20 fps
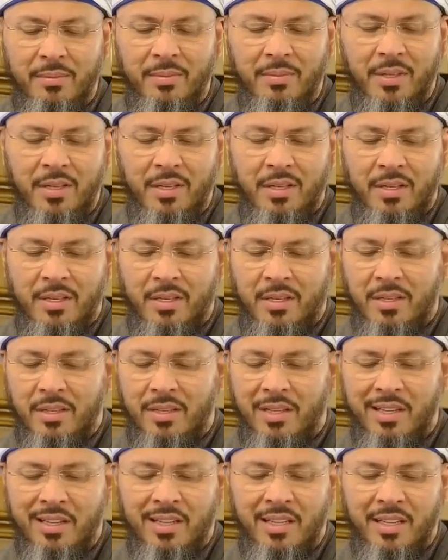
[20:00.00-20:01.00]
Him,
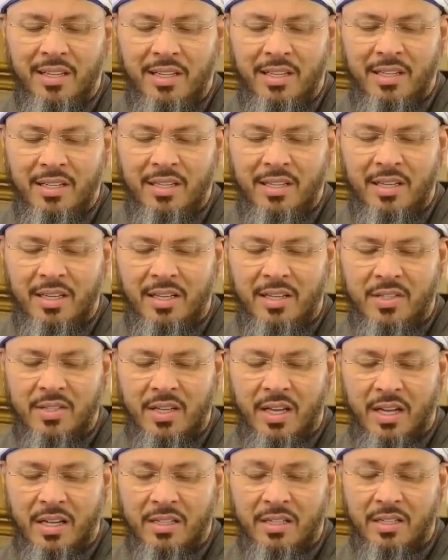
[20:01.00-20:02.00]
then He
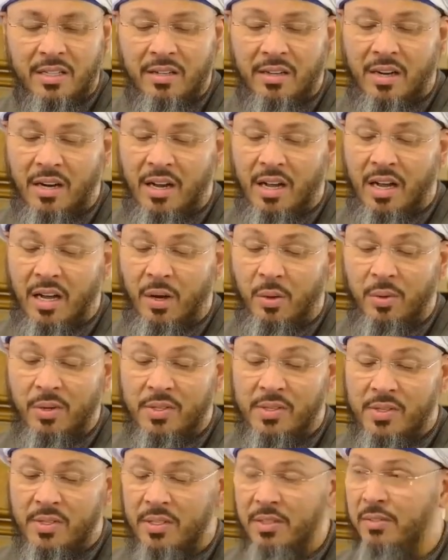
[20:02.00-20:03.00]
is under
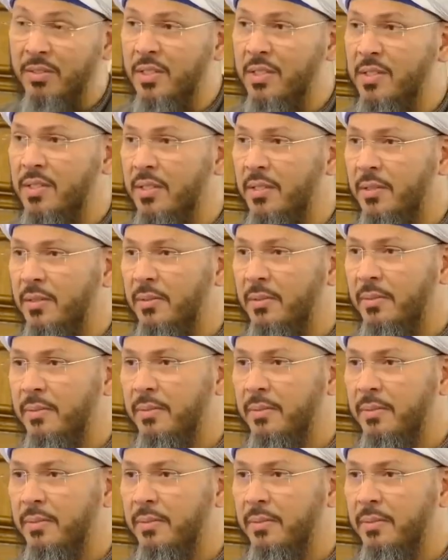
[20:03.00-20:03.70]
our service.